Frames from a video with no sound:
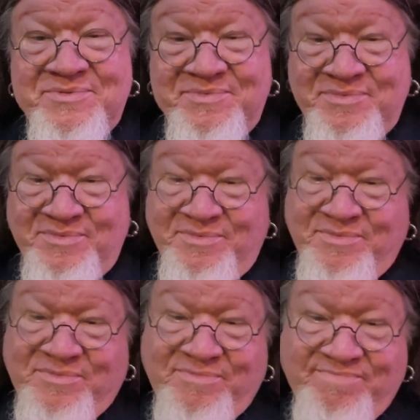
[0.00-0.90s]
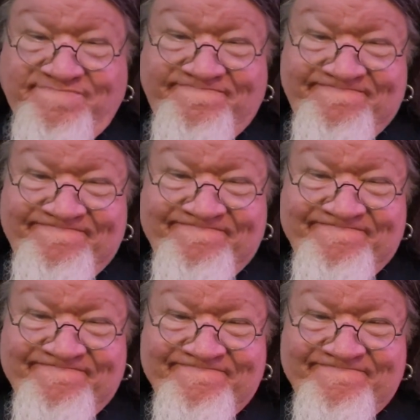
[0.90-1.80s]

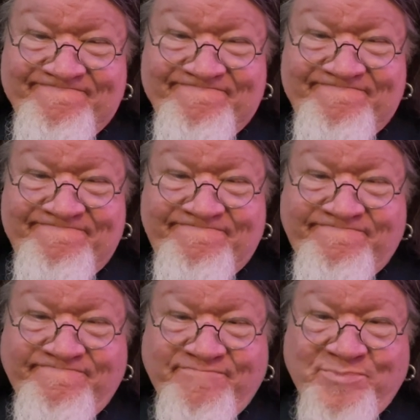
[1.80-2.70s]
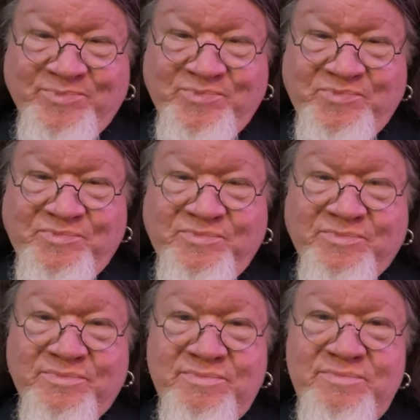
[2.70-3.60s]

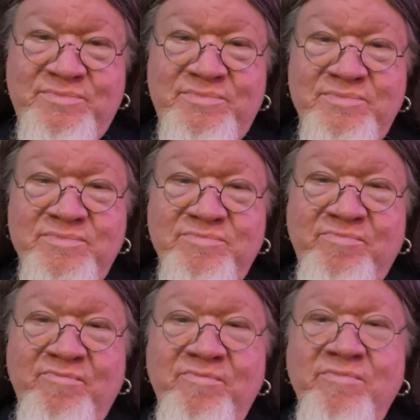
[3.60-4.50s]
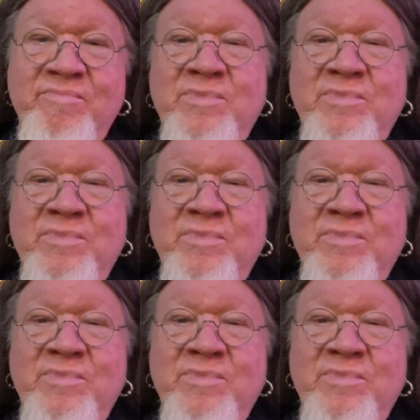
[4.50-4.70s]
Nothing is said.